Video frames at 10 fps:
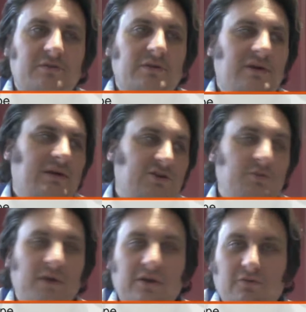
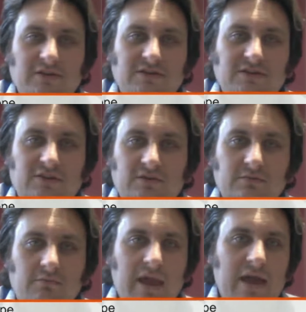assuming it runs on
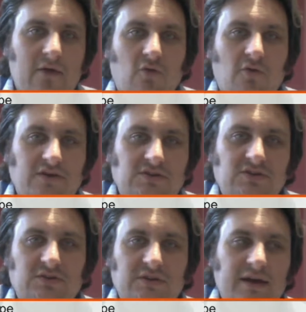Mir or runs
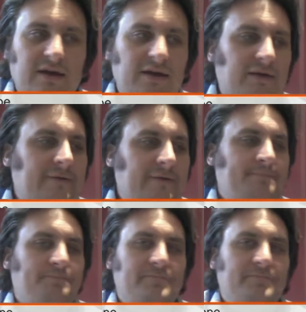on
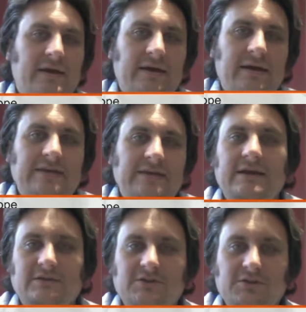
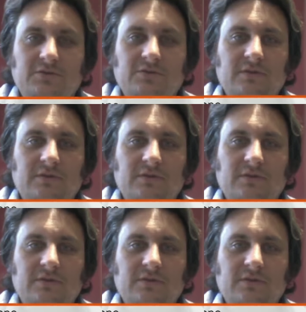SDL2. You